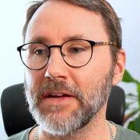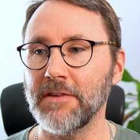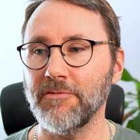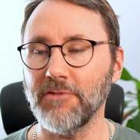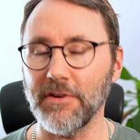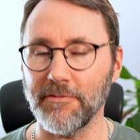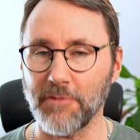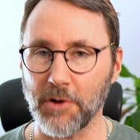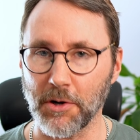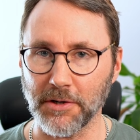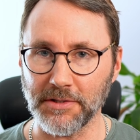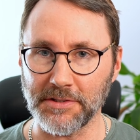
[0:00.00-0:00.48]

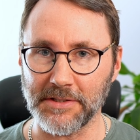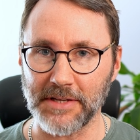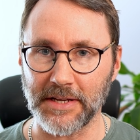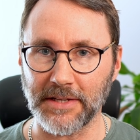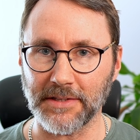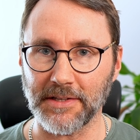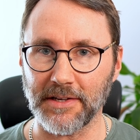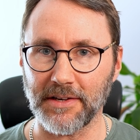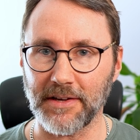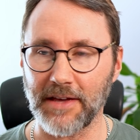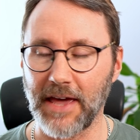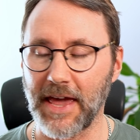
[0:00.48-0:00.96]

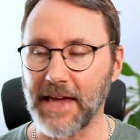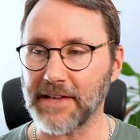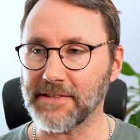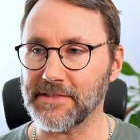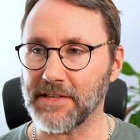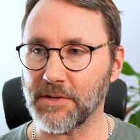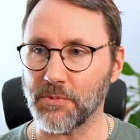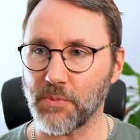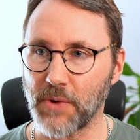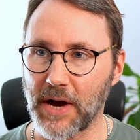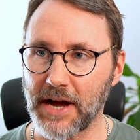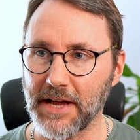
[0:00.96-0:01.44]
reversing the X
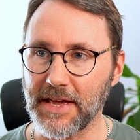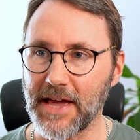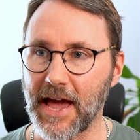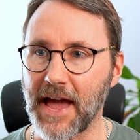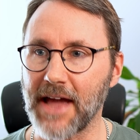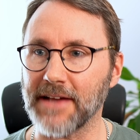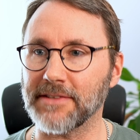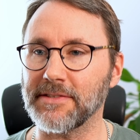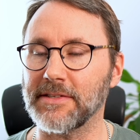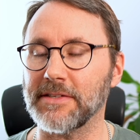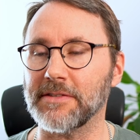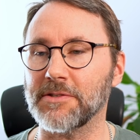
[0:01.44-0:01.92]
and Y
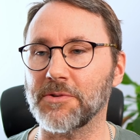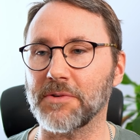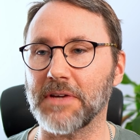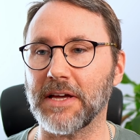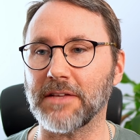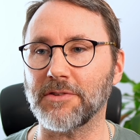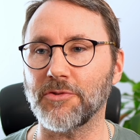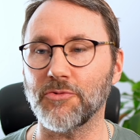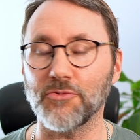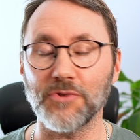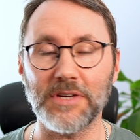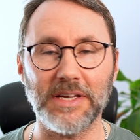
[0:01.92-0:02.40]
axis to
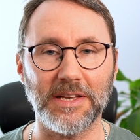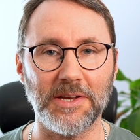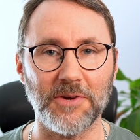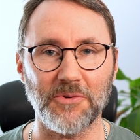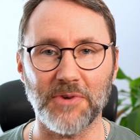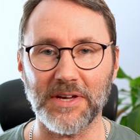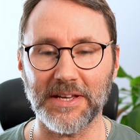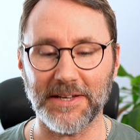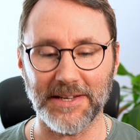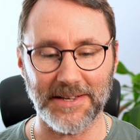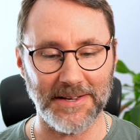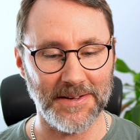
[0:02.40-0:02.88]
get really,
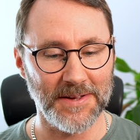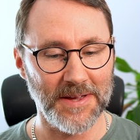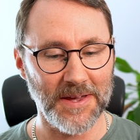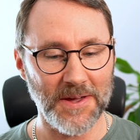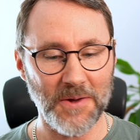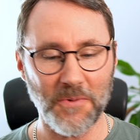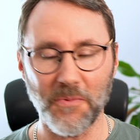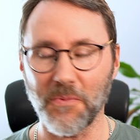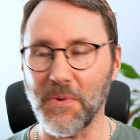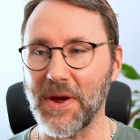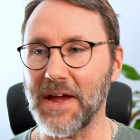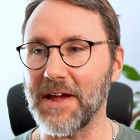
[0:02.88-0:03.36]
really
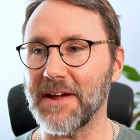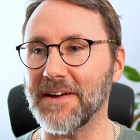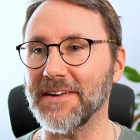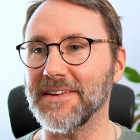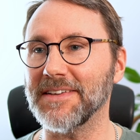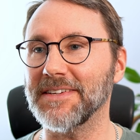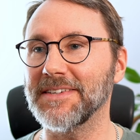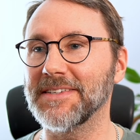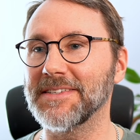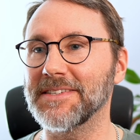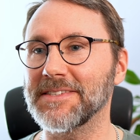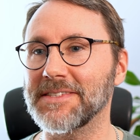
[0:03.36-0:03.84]

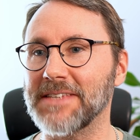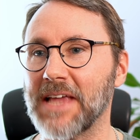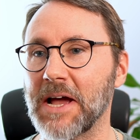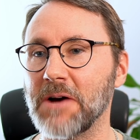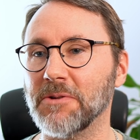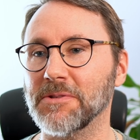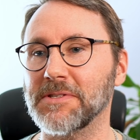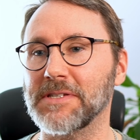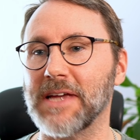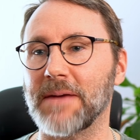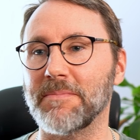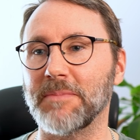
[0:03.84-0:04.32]
weird
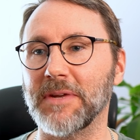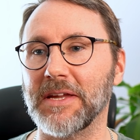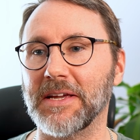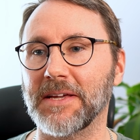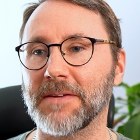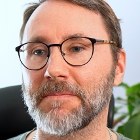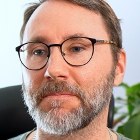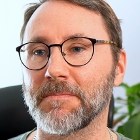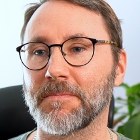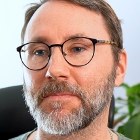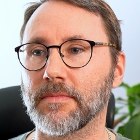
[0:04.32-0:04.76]
sounds happening.